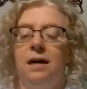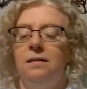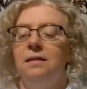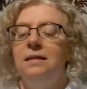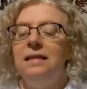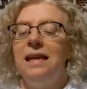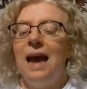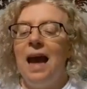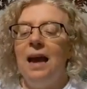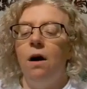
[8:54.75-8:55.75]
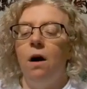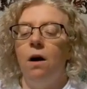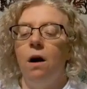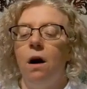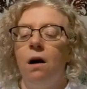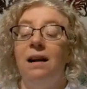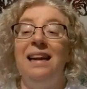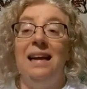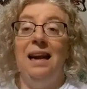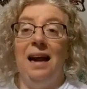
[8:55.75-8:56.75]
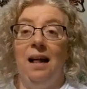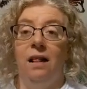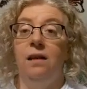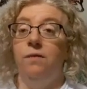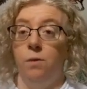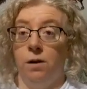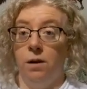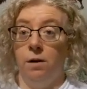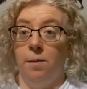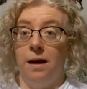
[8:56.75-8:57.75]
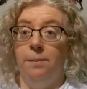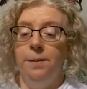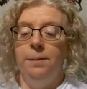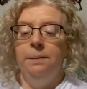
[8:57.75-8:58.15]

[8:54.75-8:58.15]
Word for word: It's C A R R E L if you want to look him up.